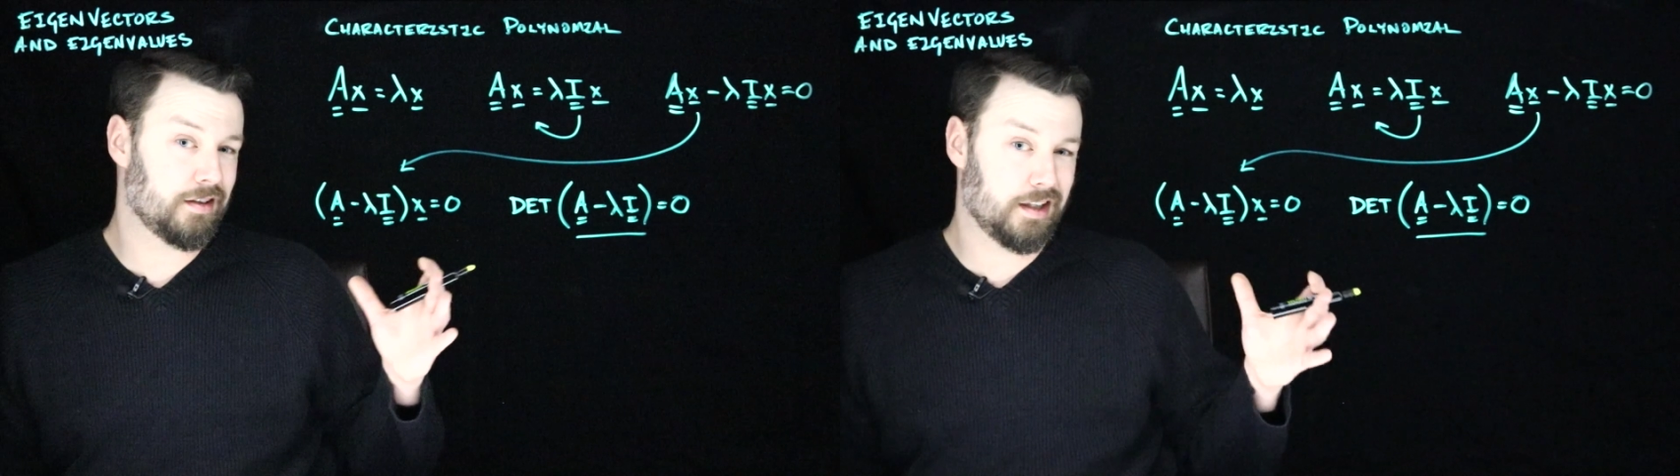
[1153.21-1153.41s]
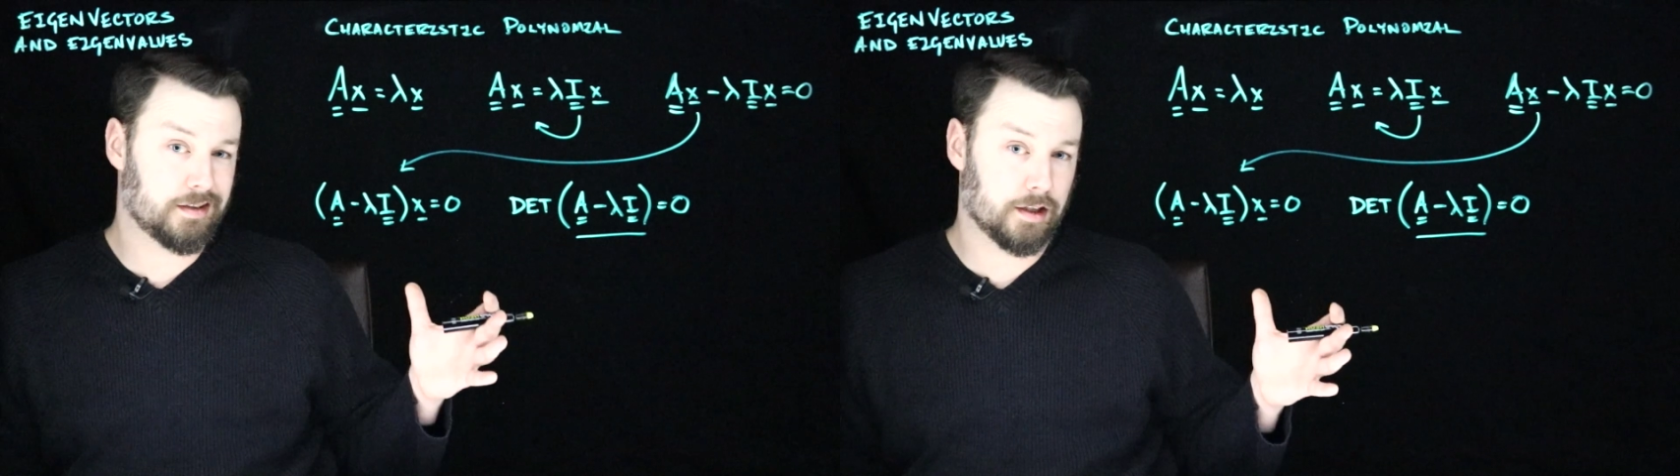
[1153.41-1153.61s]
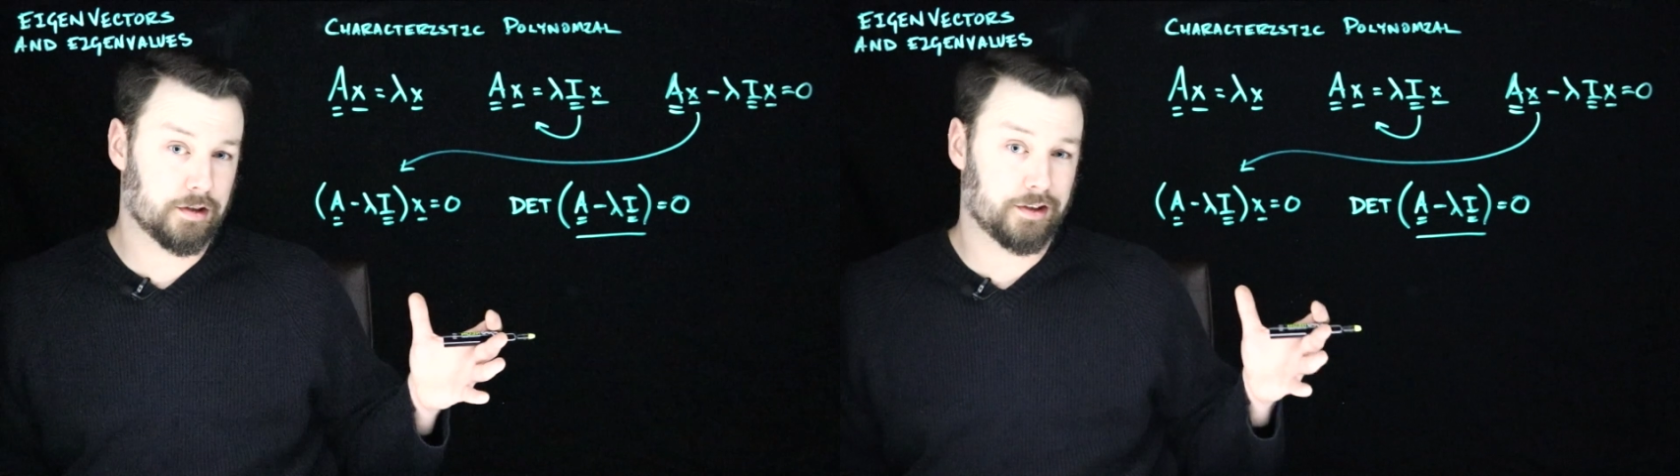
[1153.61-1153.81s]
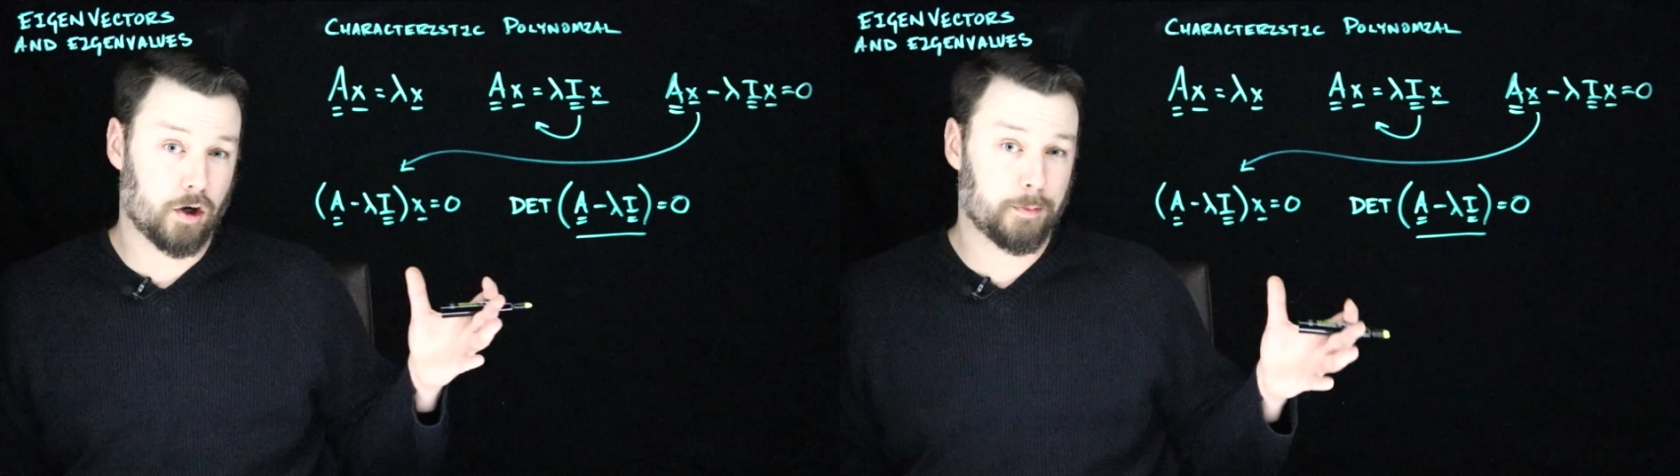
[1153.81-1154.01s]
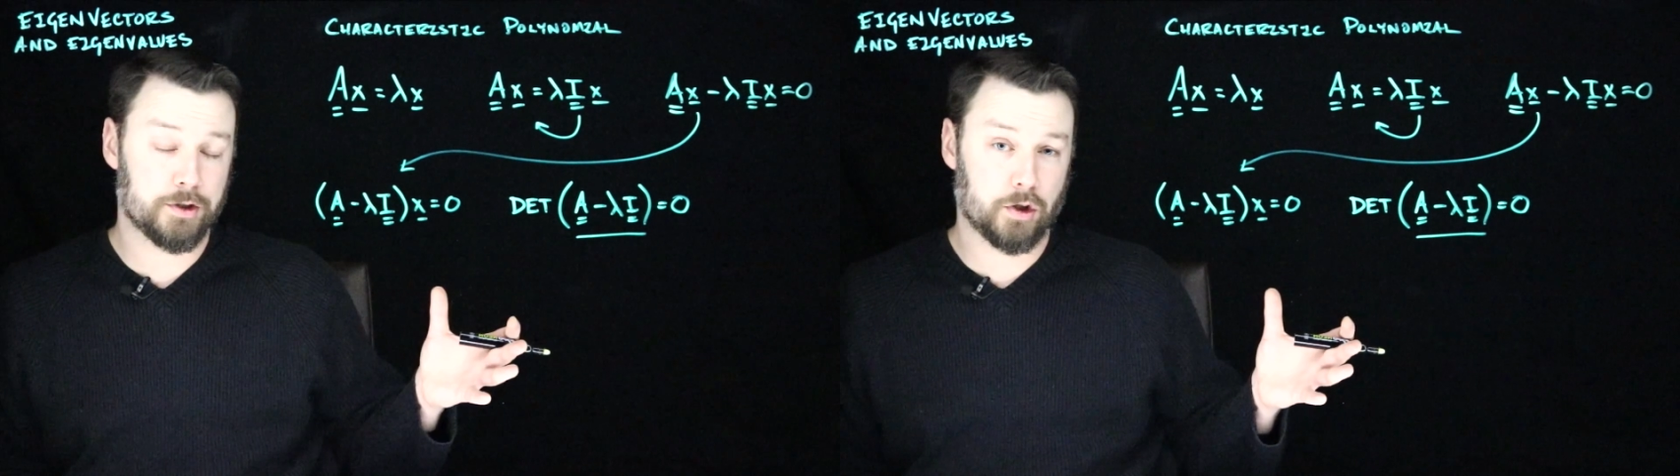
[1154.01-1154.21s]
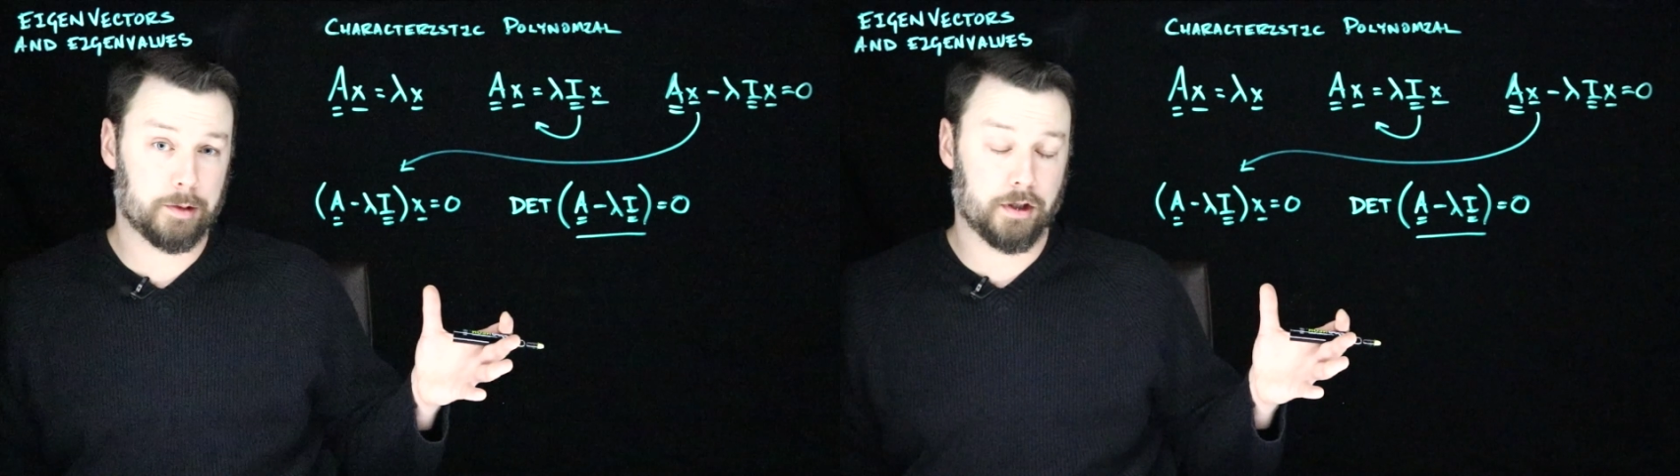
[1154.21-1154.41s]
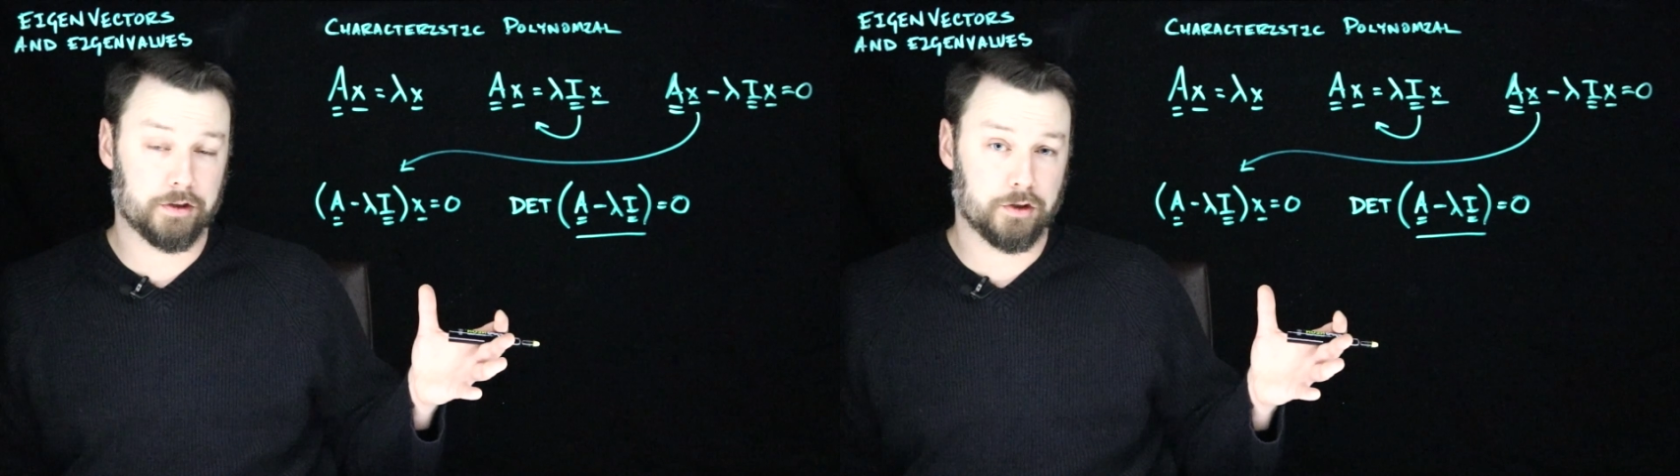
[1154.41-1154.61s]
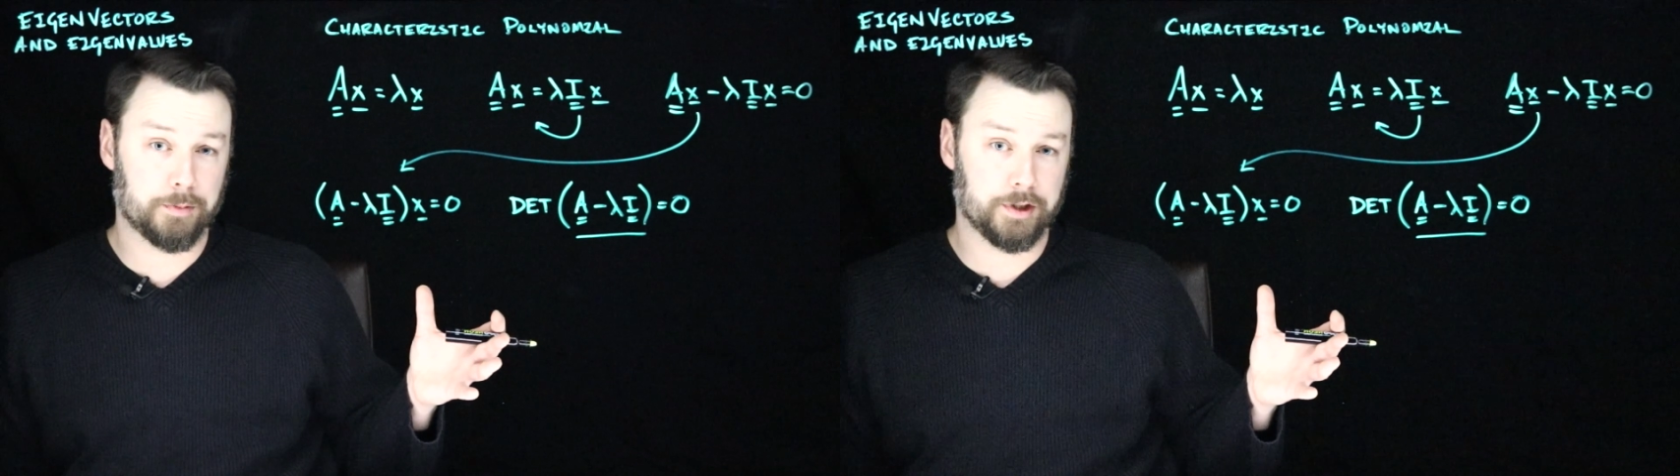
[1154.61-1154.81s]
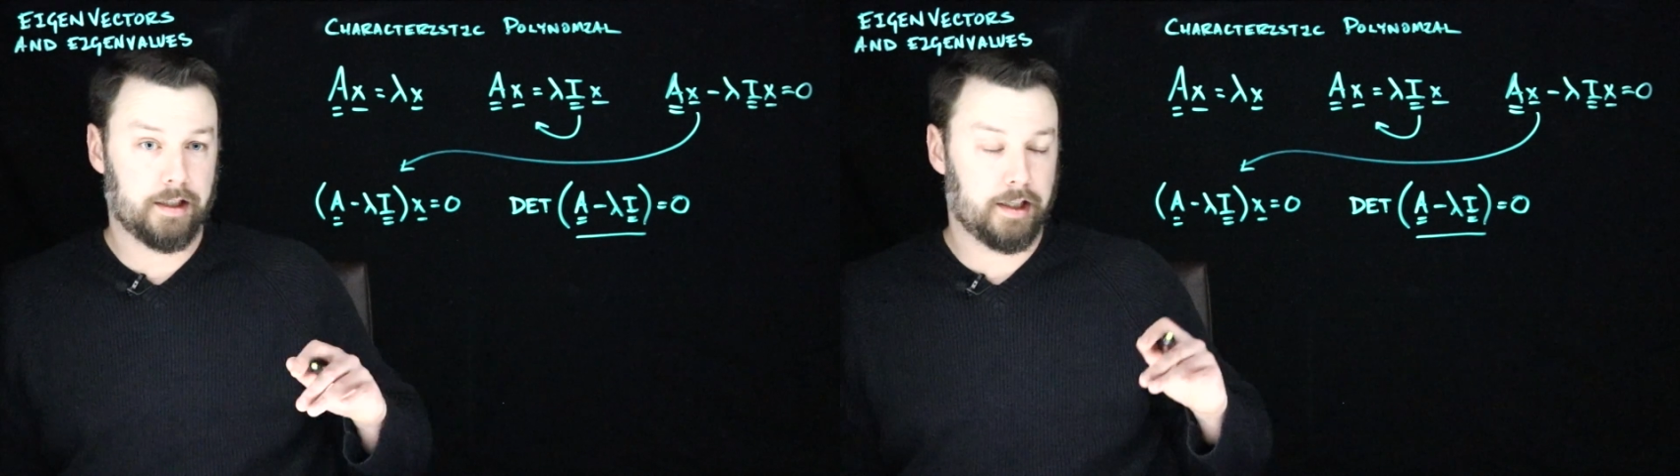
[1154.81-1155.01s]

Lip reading: essentially an arbitrary polynomial,